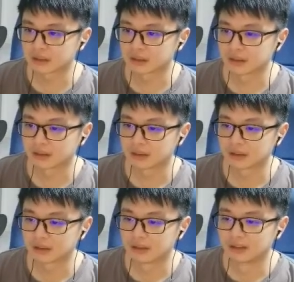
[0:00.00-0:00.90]

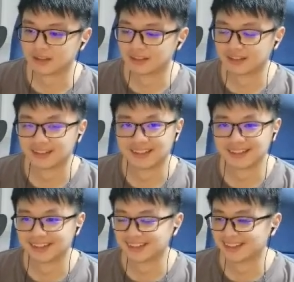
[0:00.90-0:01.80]

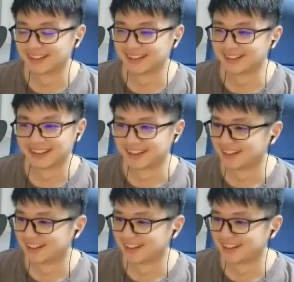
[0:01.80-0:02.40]
No one is speaking in this clip.